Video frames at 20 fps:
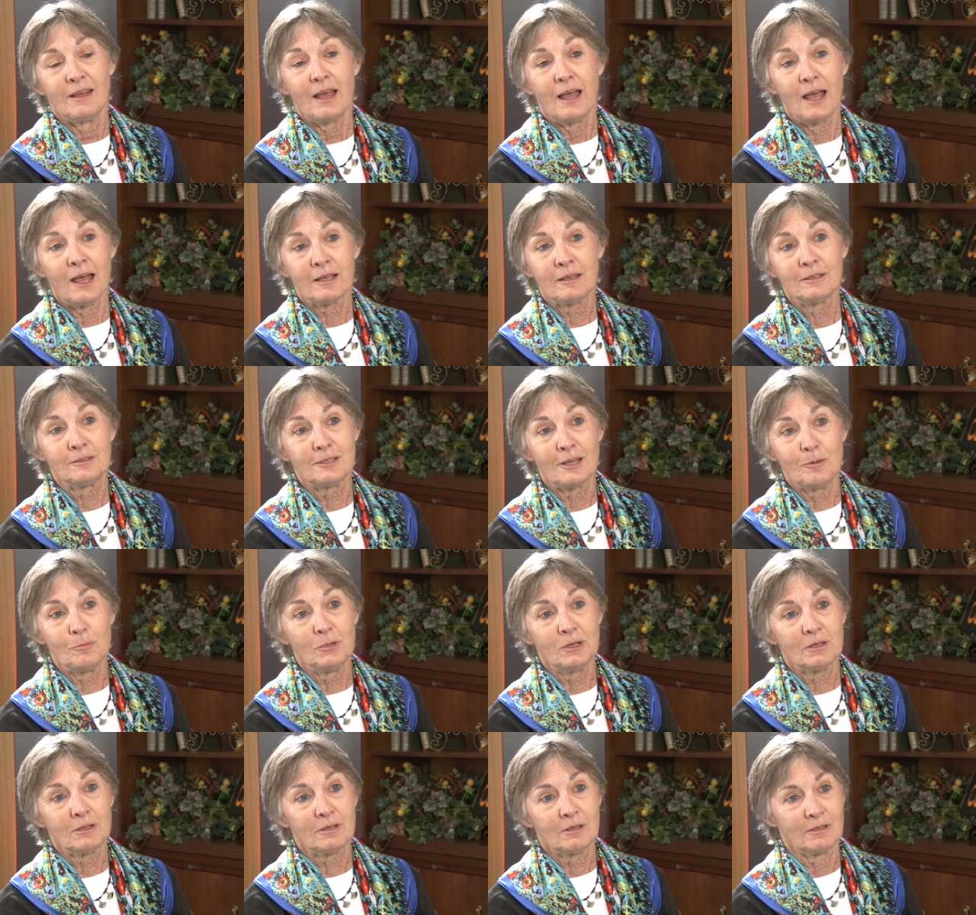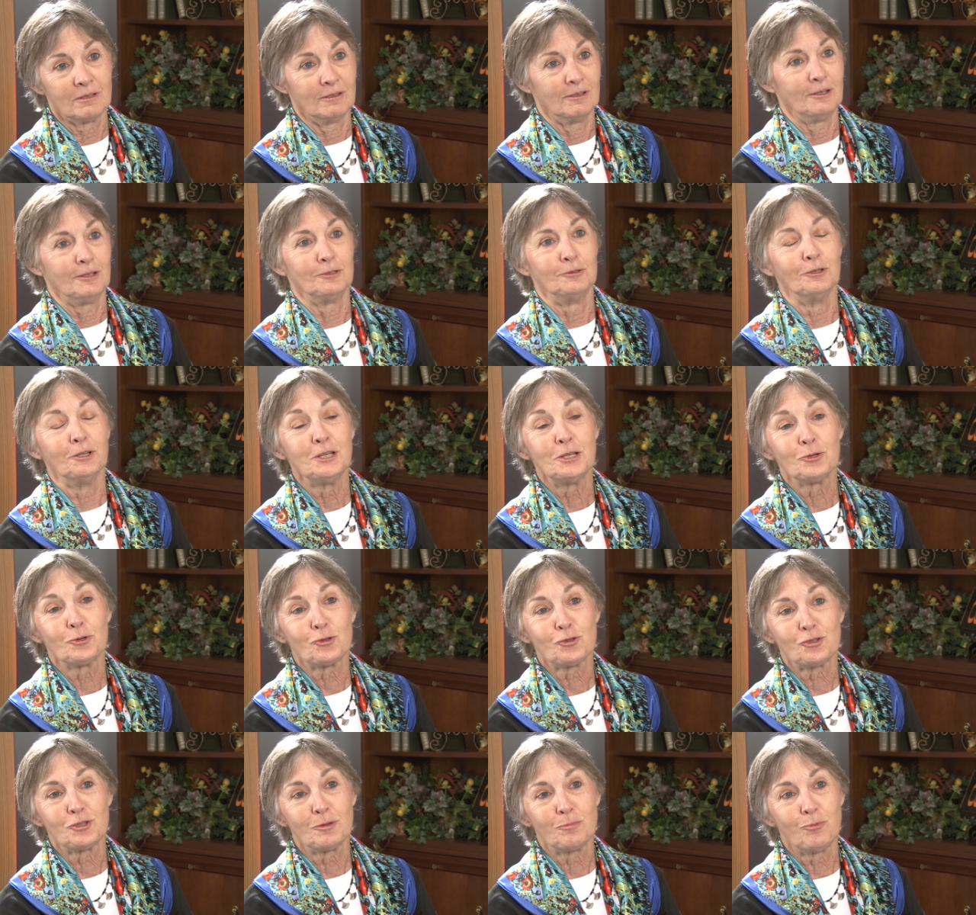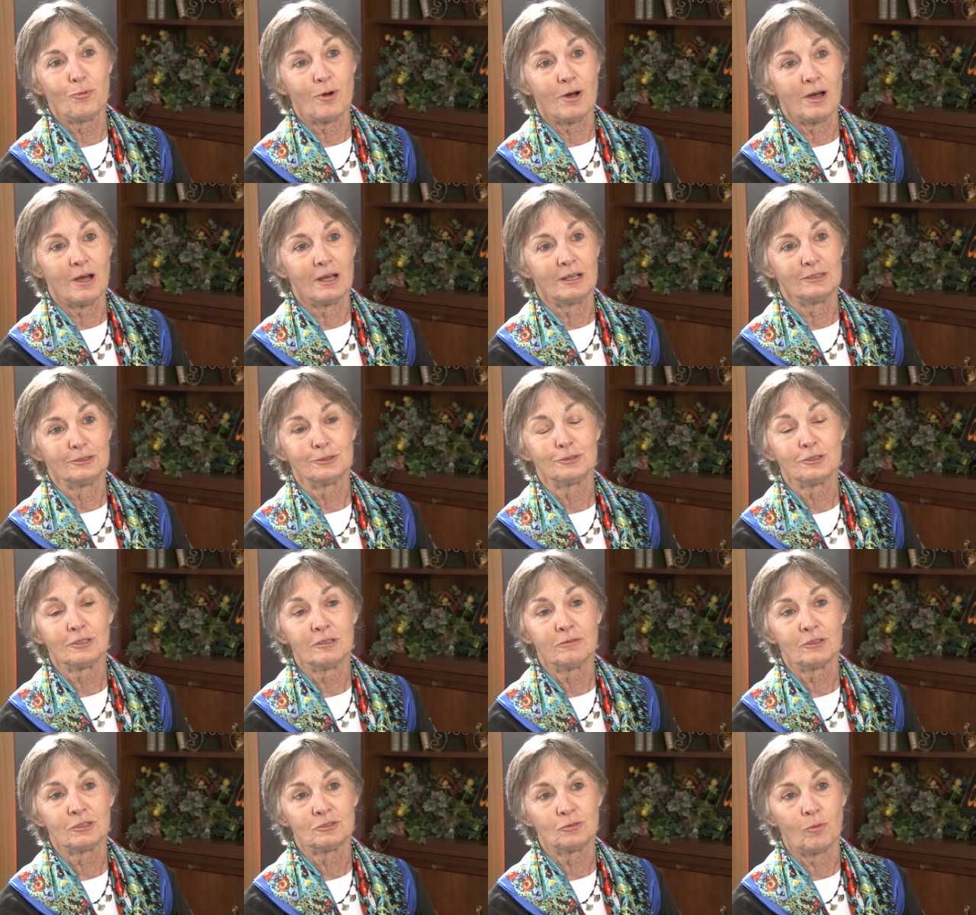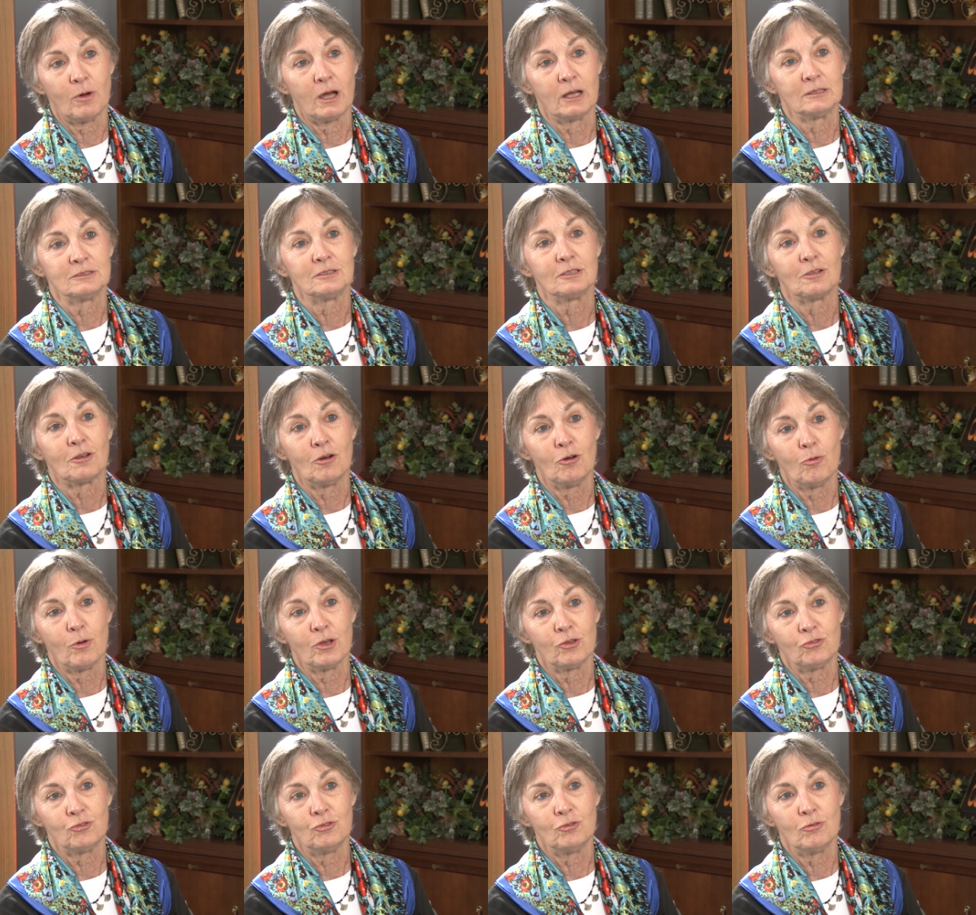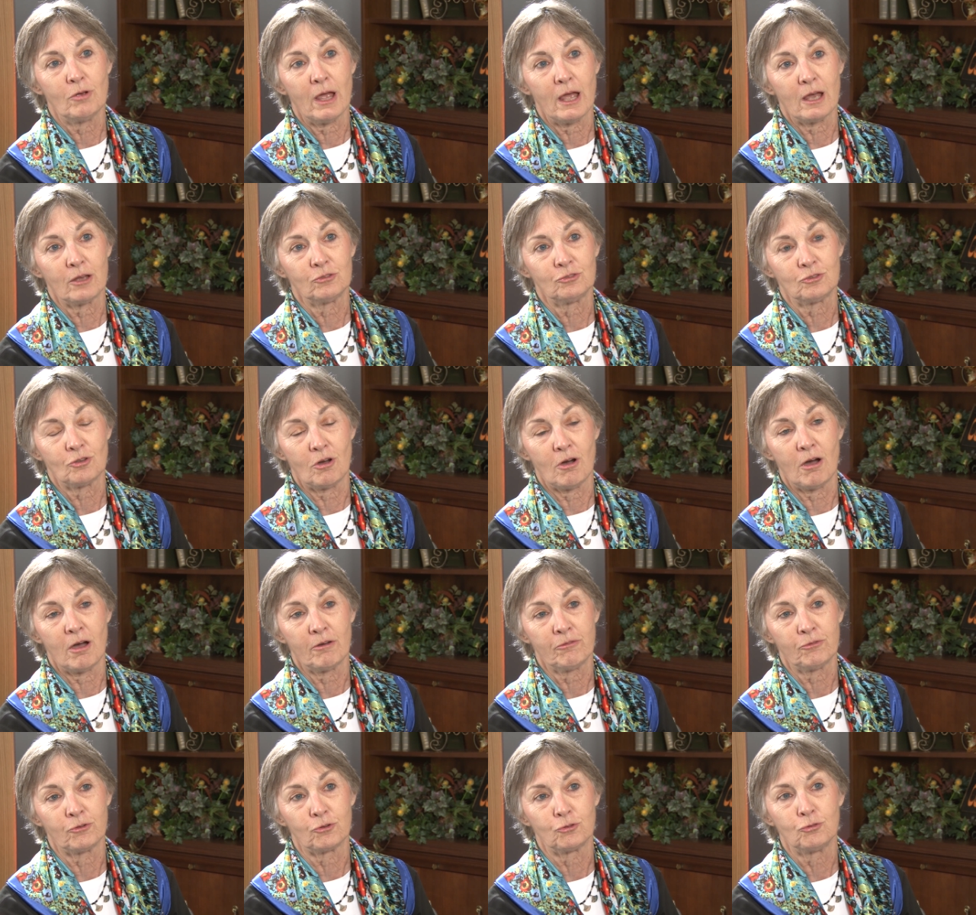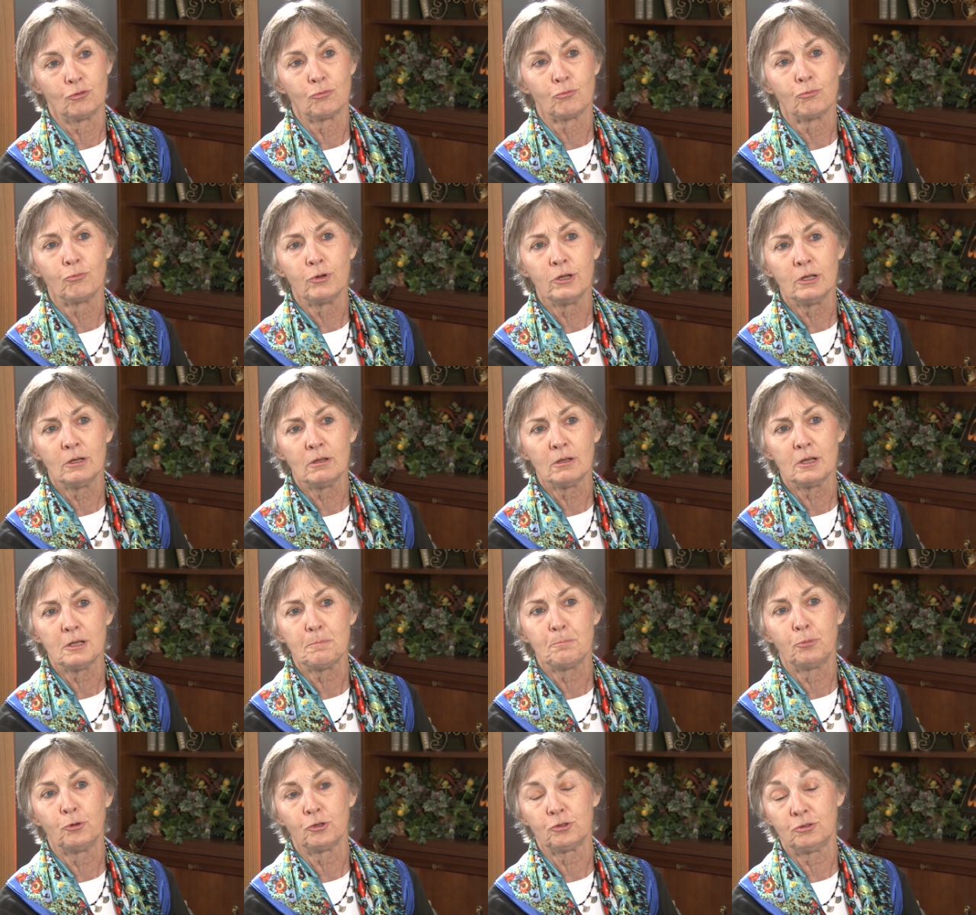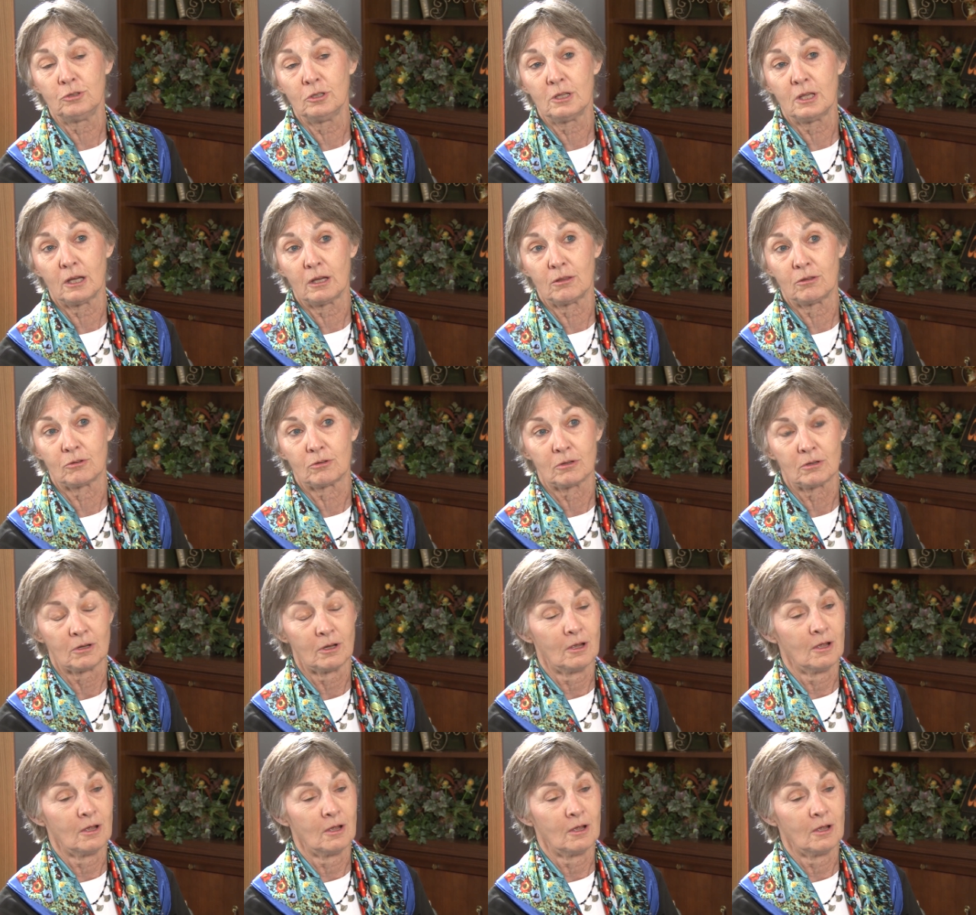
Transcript: academic, leadership-wise, service-wise that O S U has to offer to really put together